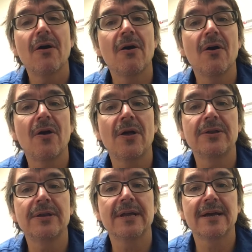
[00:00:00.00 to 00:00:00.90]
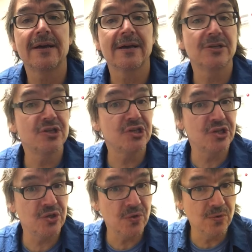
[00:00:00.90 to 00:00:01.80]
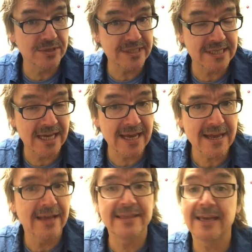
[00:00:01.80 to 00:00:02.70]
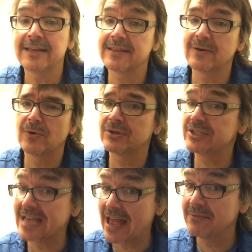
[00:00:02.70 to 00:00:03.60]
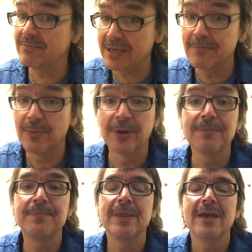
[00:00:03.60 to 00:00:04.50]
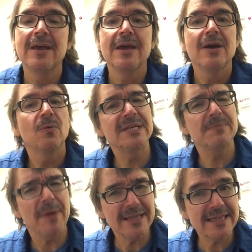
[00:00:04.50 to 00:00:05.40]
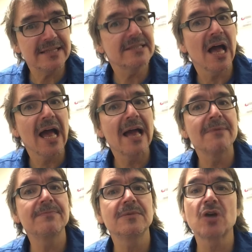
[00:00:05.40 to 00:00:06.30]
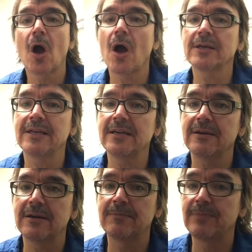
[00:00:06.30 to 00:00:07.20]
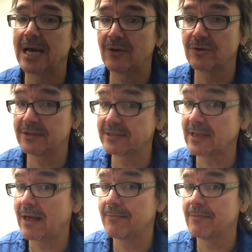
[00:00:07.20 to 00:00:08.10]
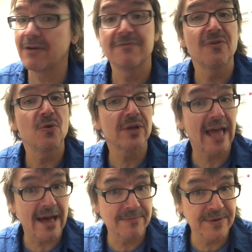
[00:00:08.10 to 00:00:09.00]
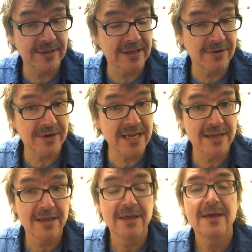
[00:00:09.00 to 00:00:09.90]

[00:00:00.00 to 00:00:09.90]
on Tuesday. I think there were 10 people. We spent the time talking about some vocabulary,